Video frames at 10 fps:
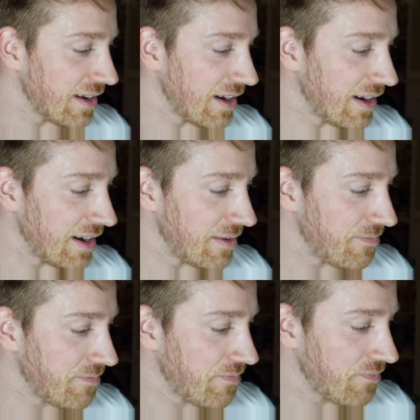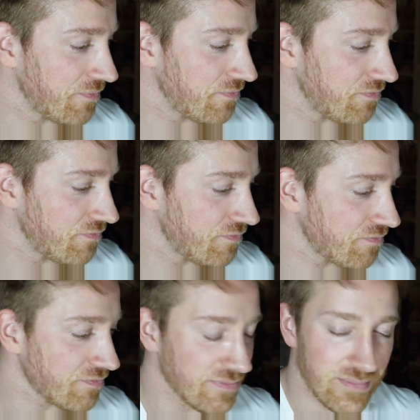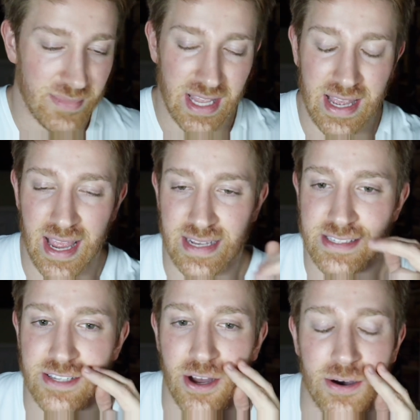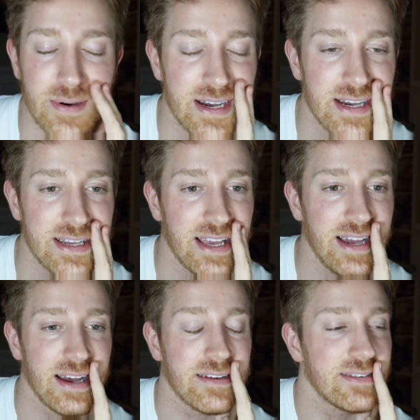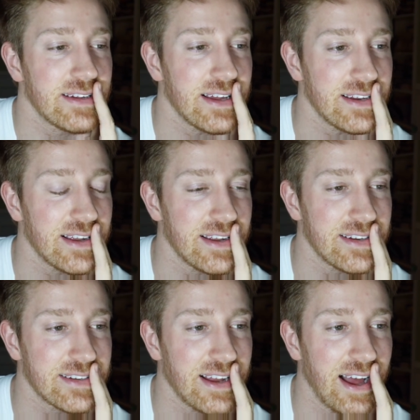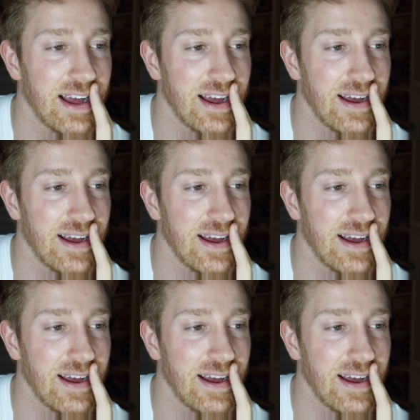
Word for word: Um, and so, uh, yeah, and and I,